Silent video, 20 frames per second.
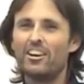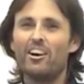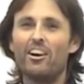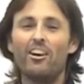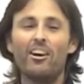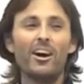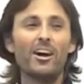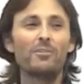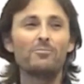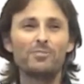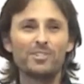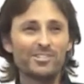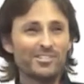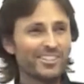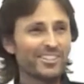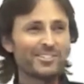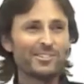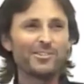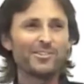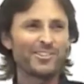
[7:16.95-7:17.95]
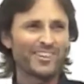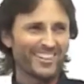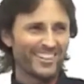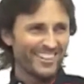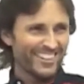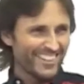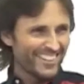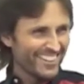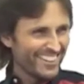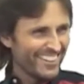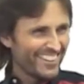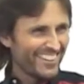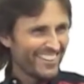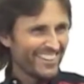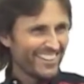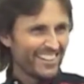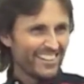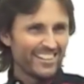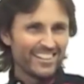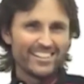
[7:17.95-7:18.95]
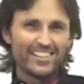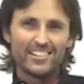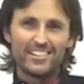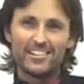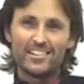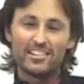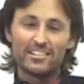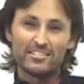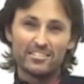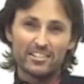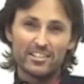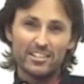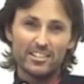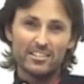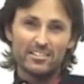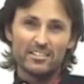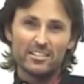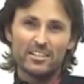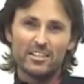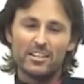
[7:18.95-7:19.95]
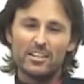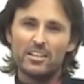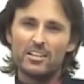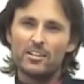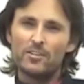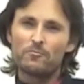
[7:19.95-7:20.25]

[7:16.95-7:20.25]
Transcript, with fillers: I am just ignoring it. Right? Yeah.